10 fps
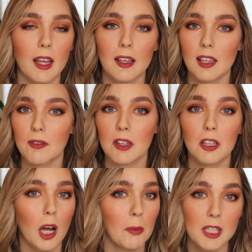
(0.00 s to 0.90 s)
like, leave it in
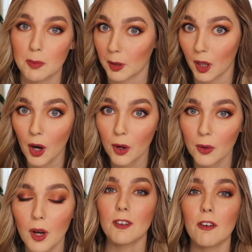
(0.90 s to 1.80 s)
the comments
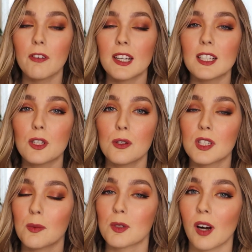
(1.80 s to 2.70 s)
below. Feel free to
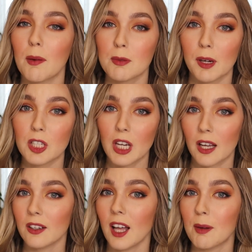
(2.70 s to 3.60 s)
subscribe to my
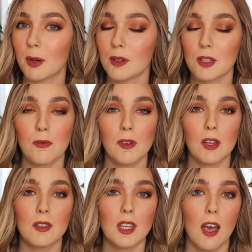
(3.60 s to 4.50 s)
channel. I post new
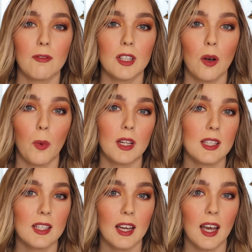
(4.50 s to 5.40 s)
videos every
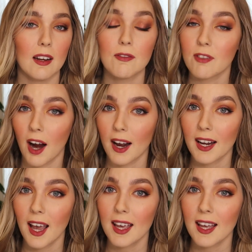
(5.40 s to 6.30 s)
Wednesday and
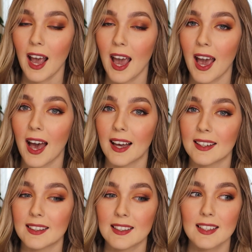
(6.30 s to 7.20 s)
Friday,
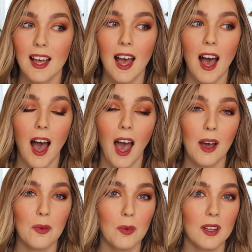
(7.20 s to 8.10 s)
and
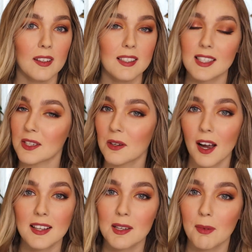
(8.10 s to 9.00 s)
I will see you
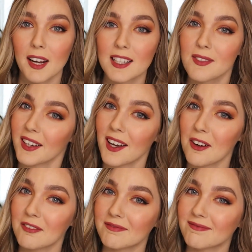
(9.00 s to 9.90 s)
guys in my next
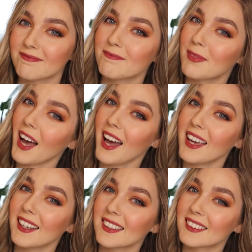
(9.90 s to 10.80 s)
video. Bye.